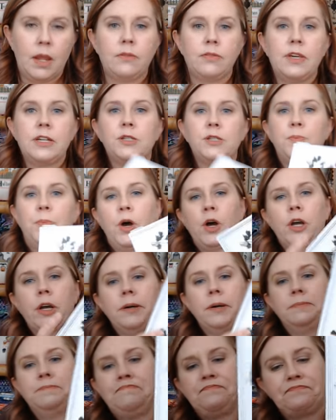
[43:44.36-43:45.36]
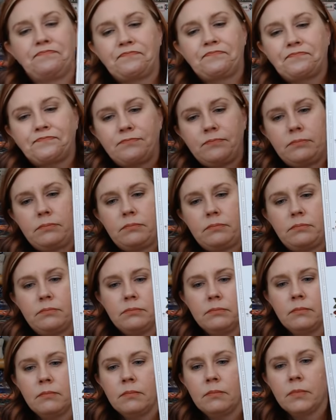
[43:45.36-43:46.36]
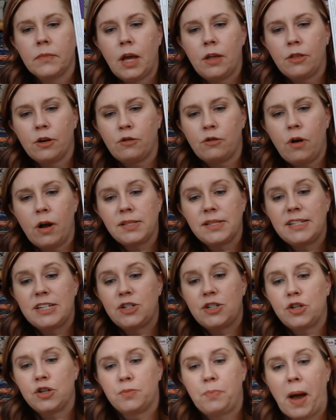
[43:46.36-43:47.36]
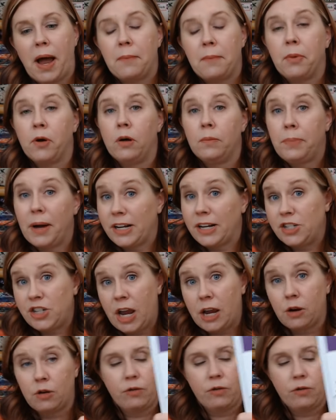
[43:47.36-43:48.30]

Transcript: this book, The Cross Stitcher's Bible by Jane